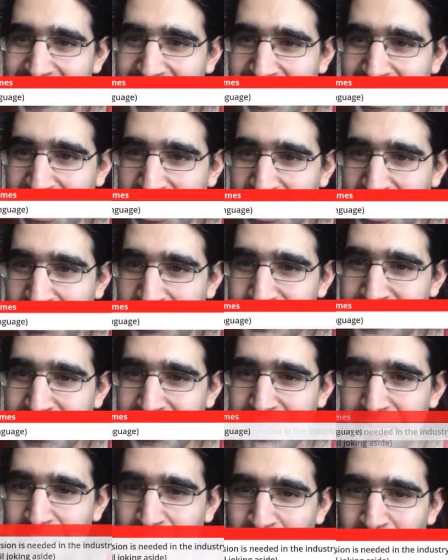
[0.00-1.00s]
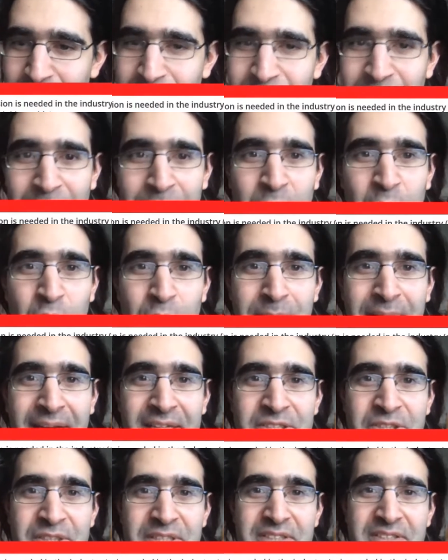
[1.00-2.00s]
yeah, more
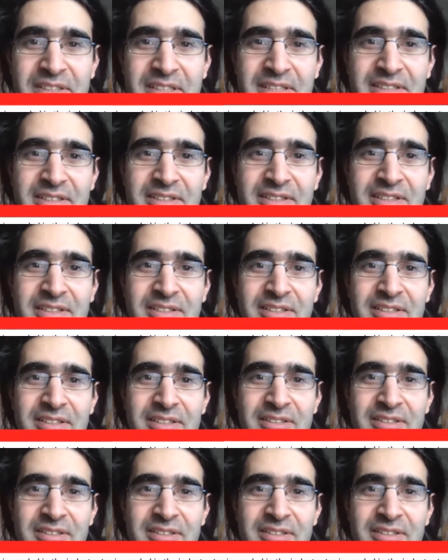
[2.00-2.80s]
thumbhole passion is needed